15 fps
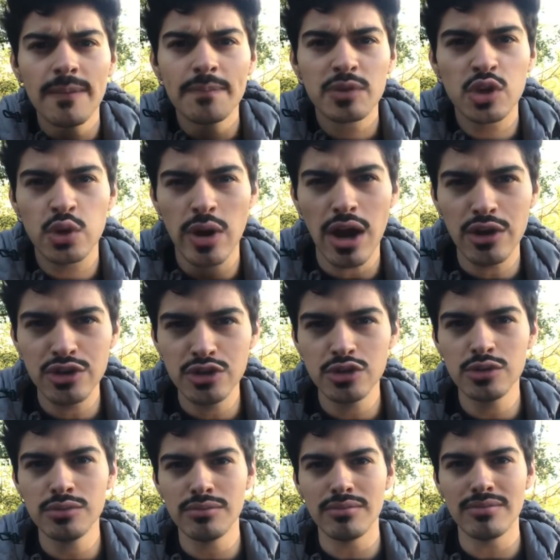crown
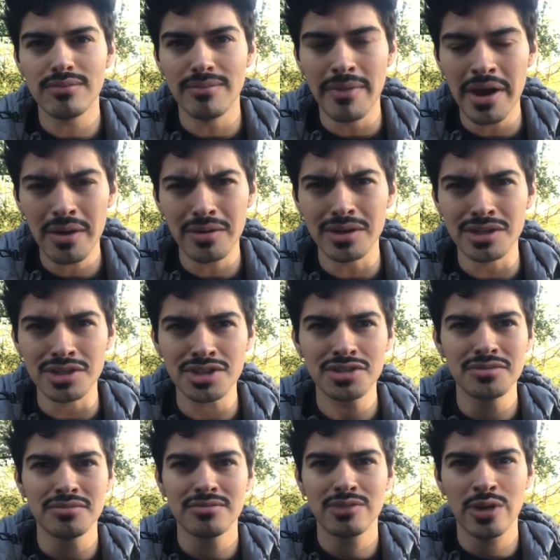you marriage,
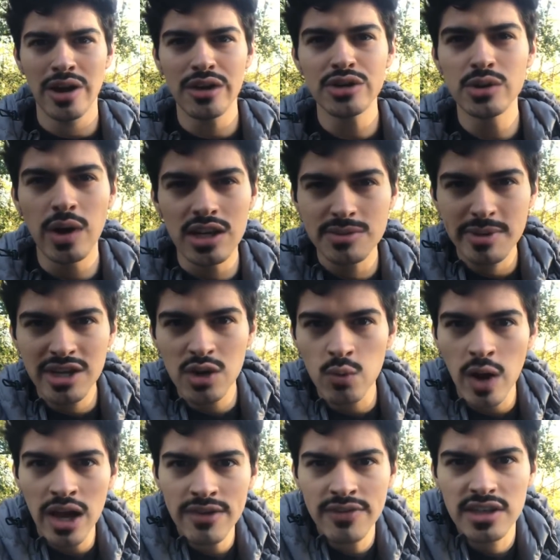crown you husband and
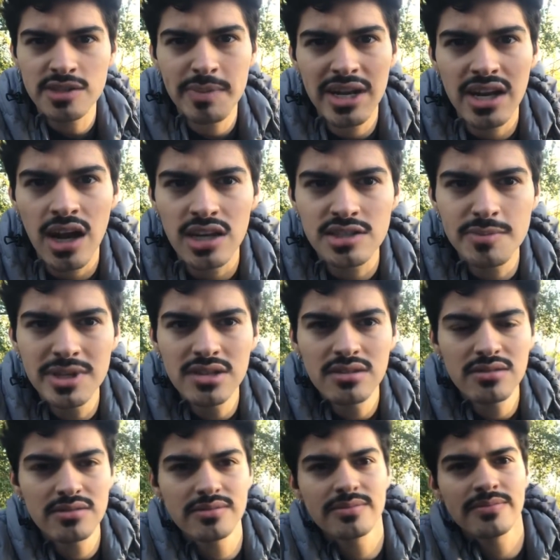wife, husband and husband,
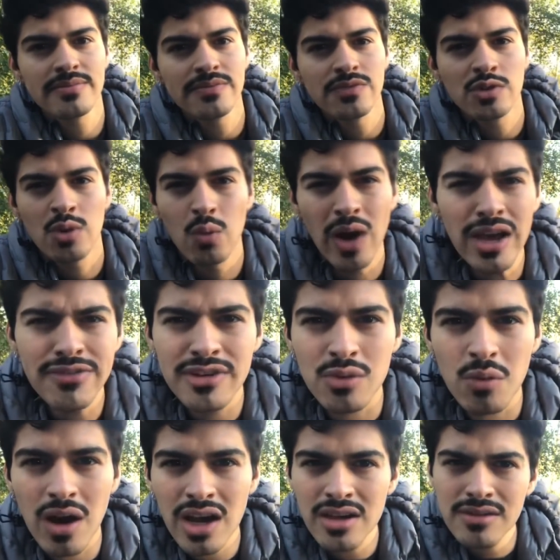wife and
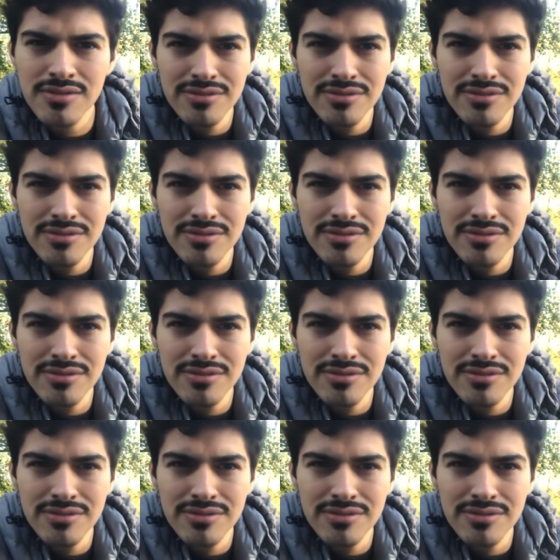wife,